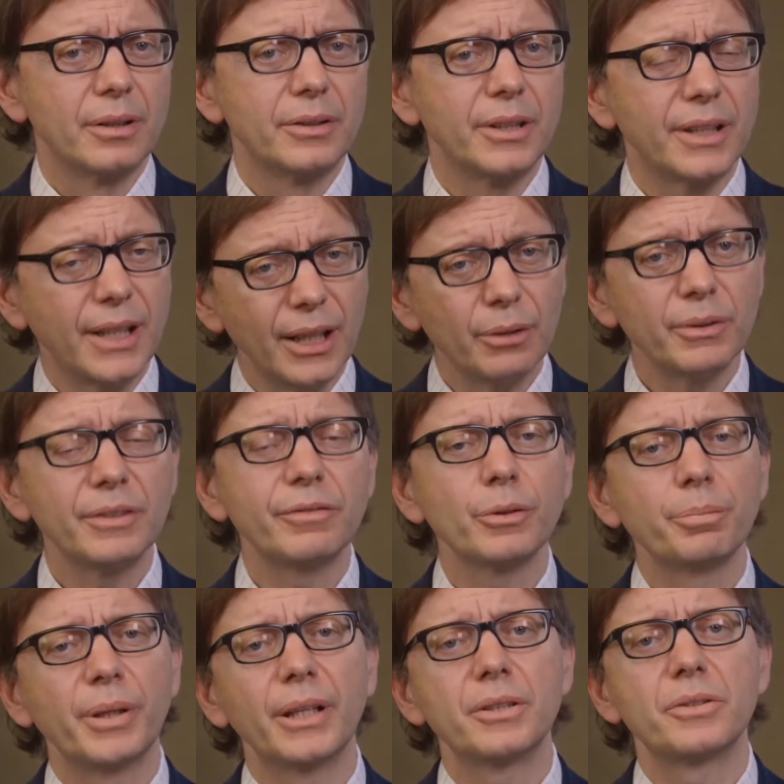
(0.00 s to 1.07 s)
to caring for
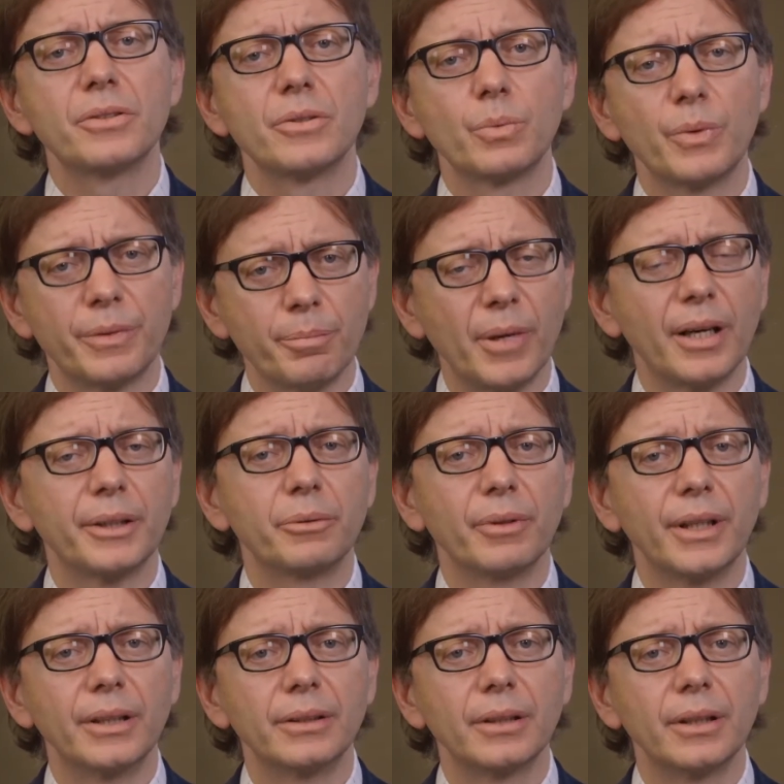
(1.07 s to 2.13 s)
patients with
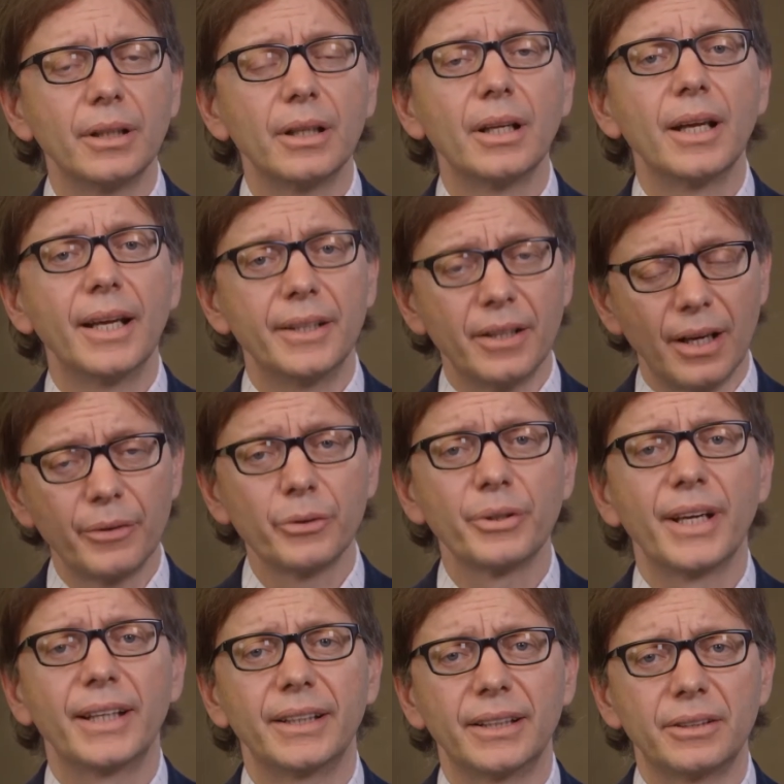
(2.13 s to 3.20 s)
migraine and other
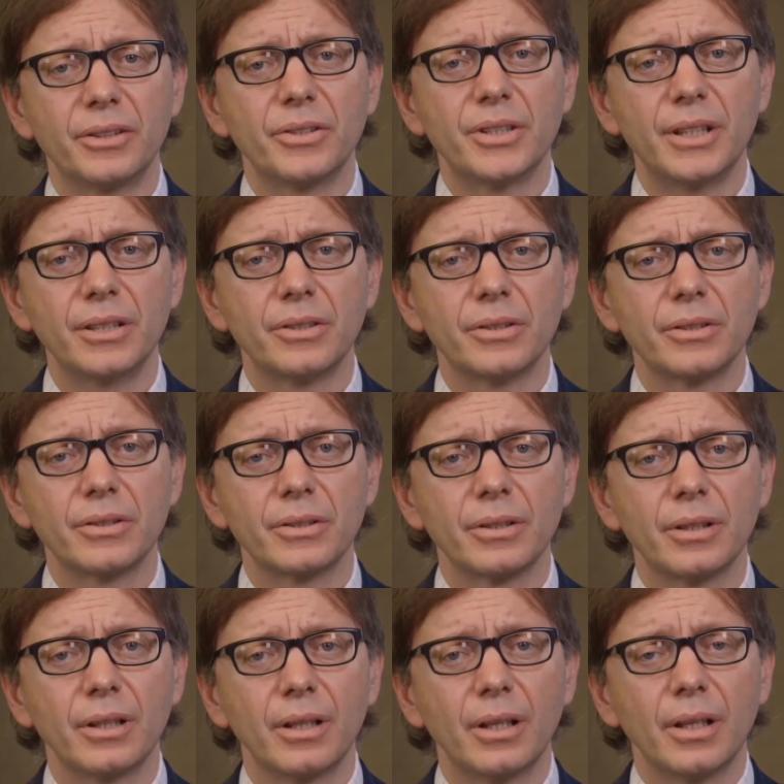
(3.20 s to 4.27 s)
headache diseases
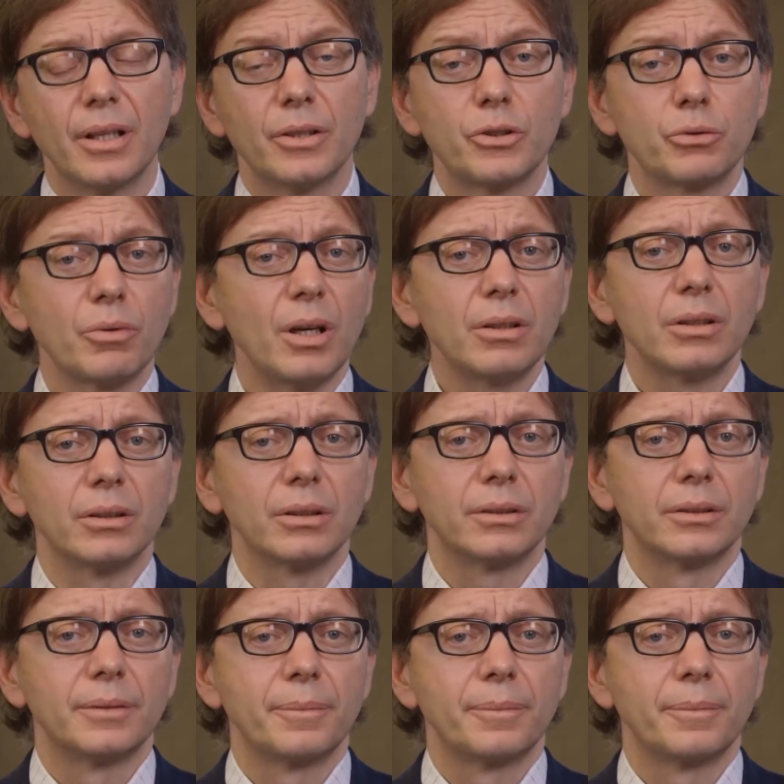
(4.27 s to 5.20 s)
struggle